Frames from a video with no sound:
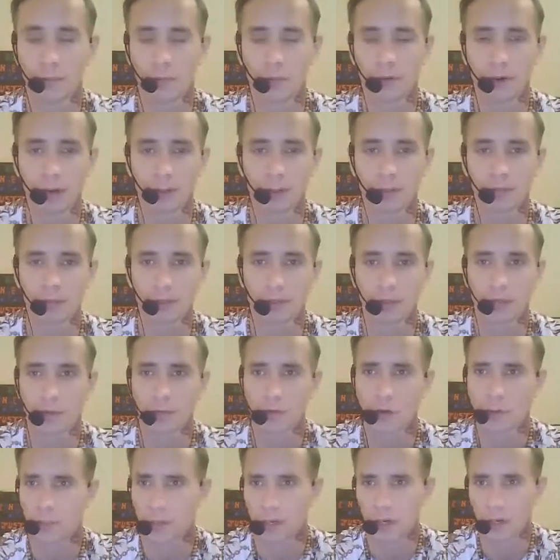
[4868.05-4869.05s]
Perhaps I've
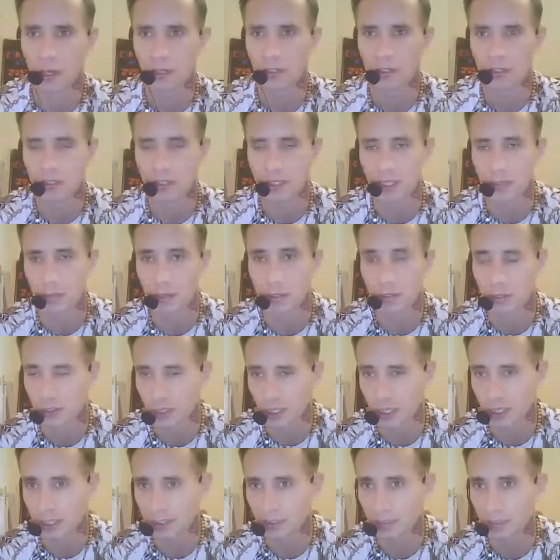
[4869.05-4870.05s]
got my license anyway.
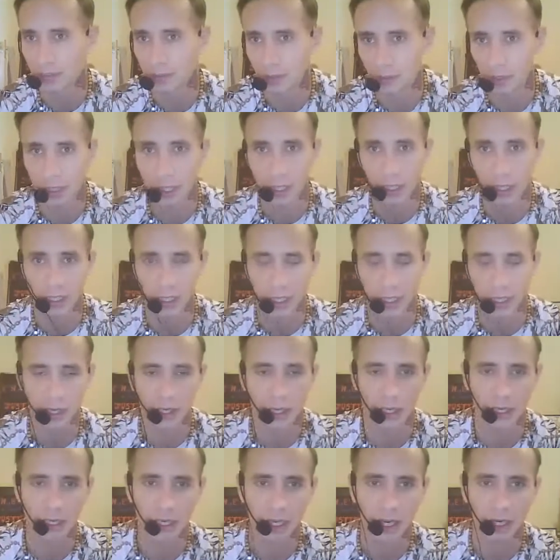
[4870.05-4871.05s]
Saying like
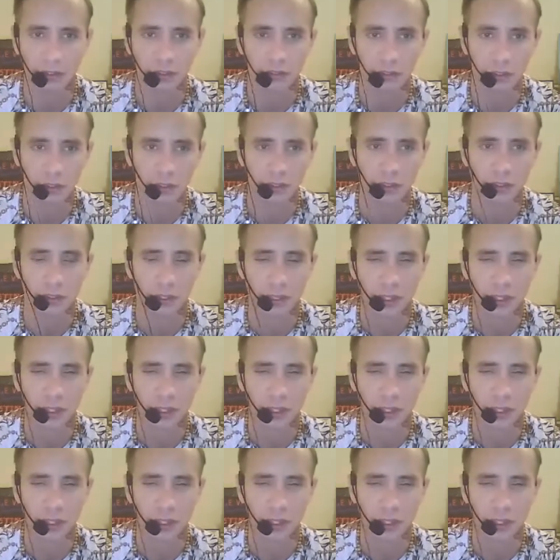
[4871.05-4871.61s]
any youngsters,